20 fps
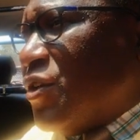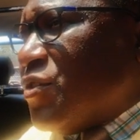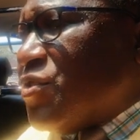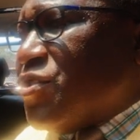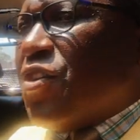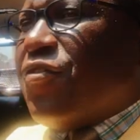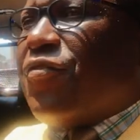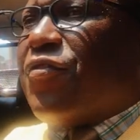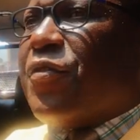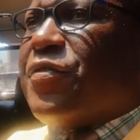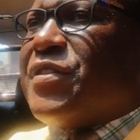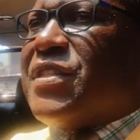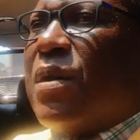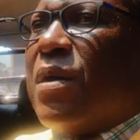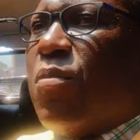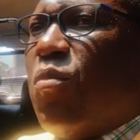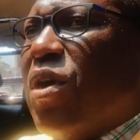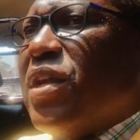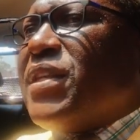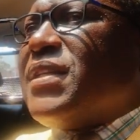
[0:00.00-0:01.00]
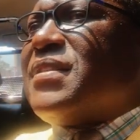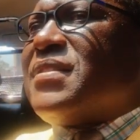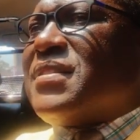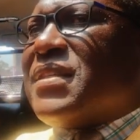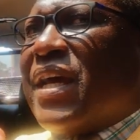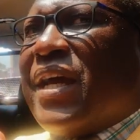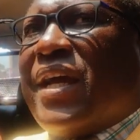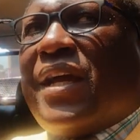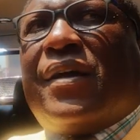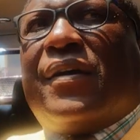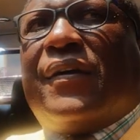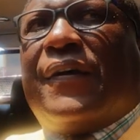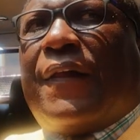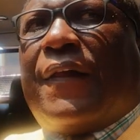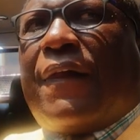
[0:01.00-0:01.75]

know, so for someone to say